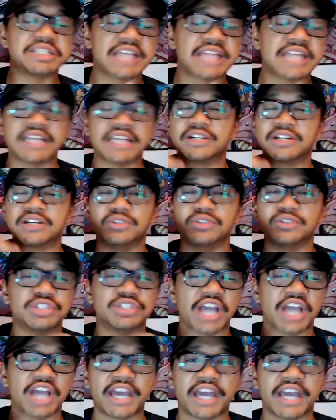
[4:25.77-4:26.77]
technical
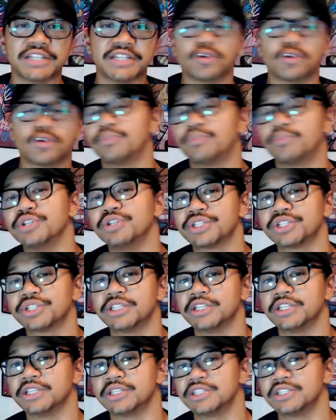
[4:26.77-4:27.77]
giant or push
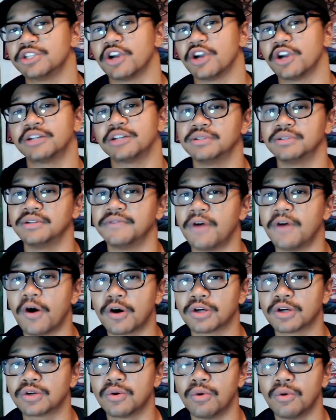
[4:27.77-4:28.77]
the genre of
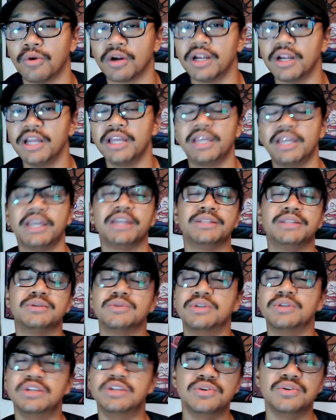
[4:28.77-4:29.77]
hardcore
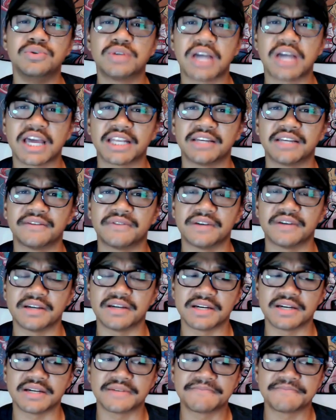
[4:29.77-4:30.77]
into a new kind of
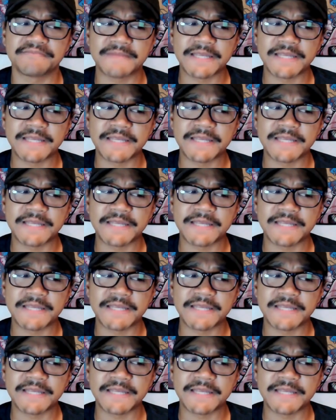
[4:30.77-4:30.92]
uh,